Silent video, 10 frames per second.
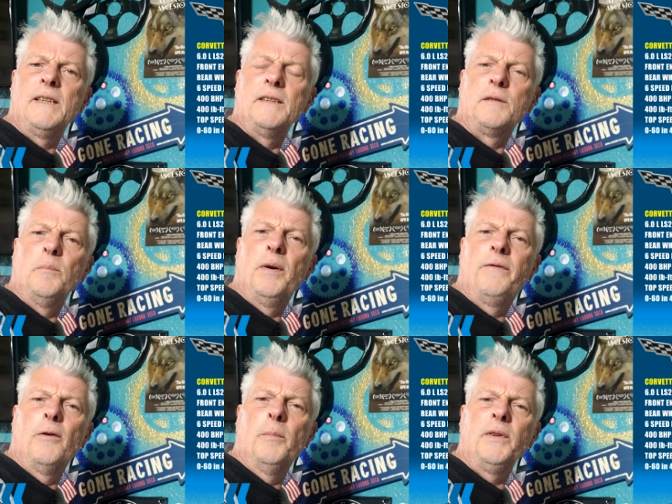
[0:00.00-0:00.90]
decent
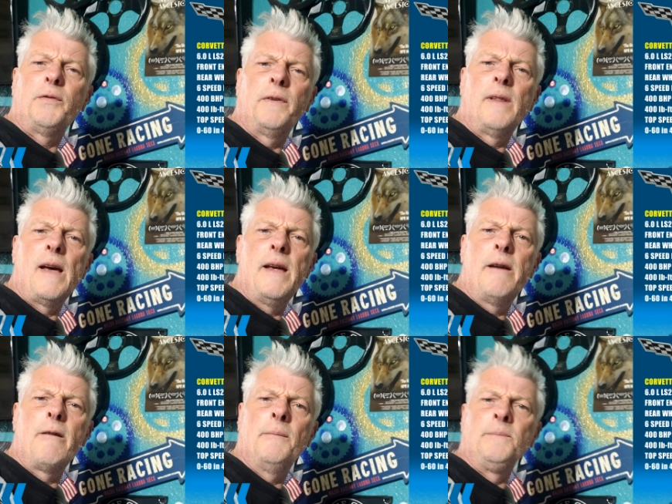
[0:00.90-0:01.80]
performance for that
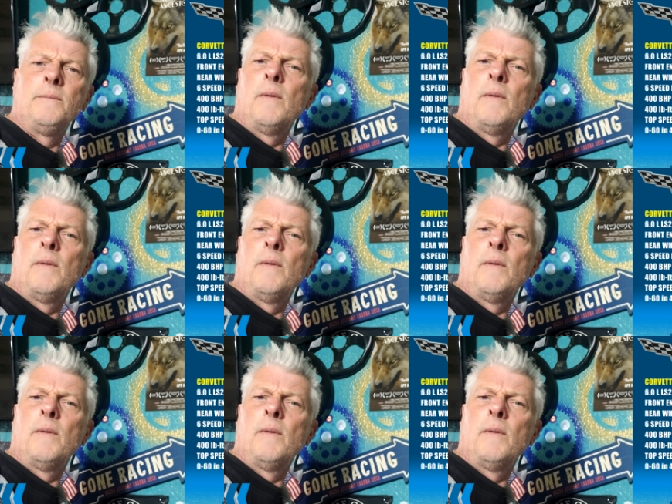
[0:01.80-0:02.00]
era